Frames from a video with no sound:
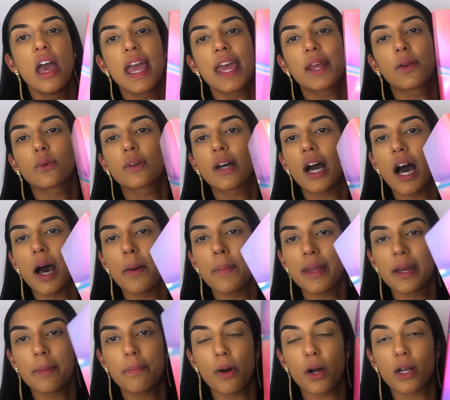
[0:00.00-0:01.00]
it'll come
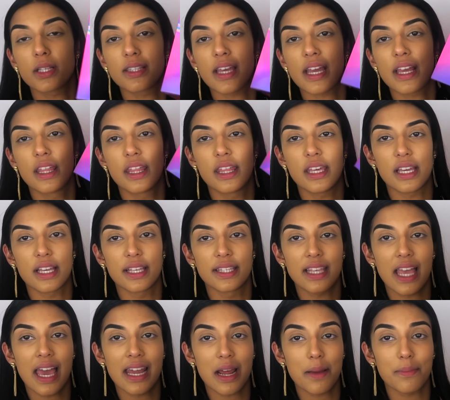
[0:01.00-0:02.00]
in a box like
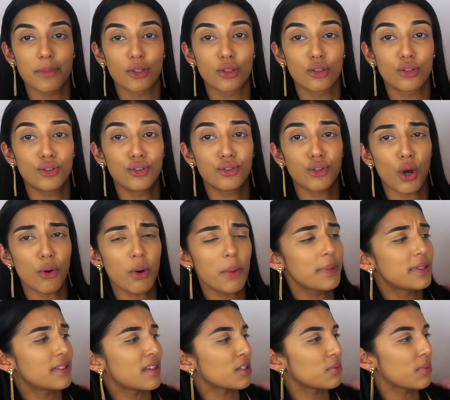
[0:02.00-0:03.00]
this, and I'm so
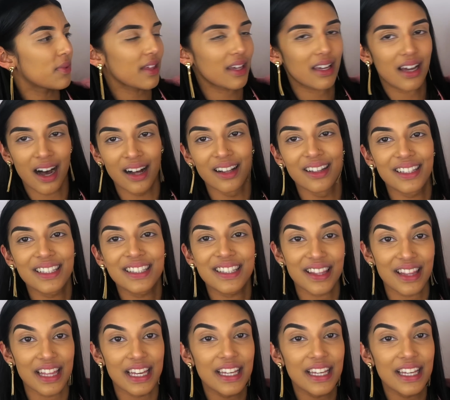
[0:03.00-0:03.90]
obsessed with the colors in